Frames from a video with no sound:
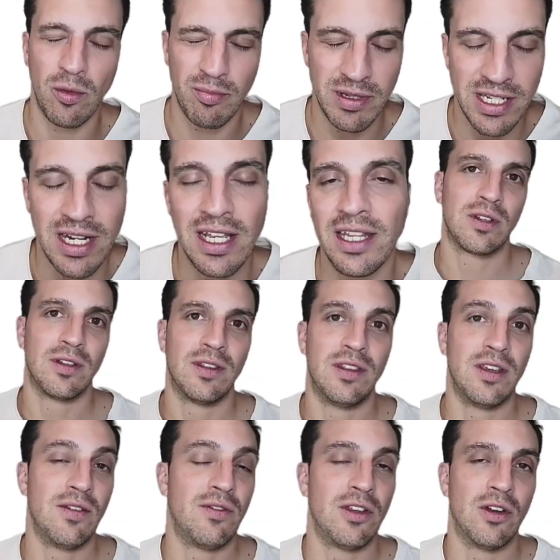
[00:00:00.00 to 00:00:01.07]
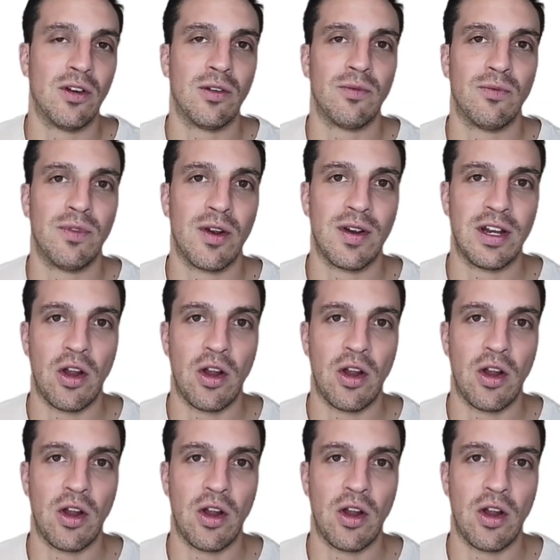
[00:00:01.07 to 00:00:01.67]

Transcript: particularly if you're not very